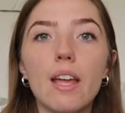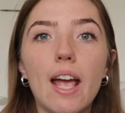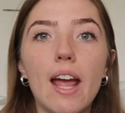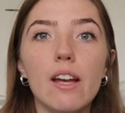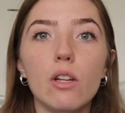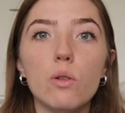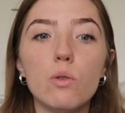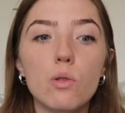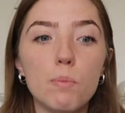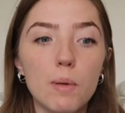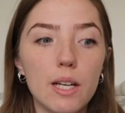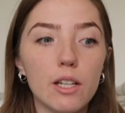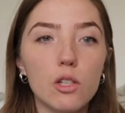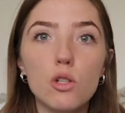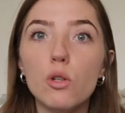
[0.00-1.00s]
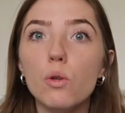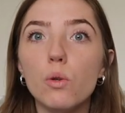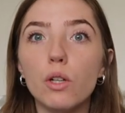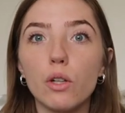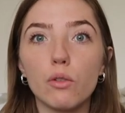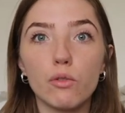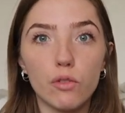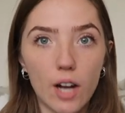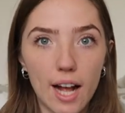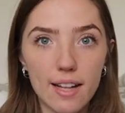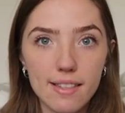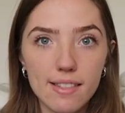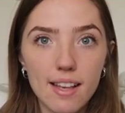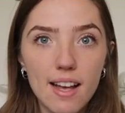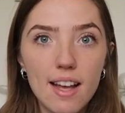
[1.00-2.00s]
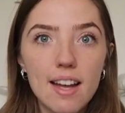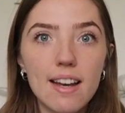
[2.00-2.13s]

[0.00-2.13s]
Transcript: than you speak to your friends.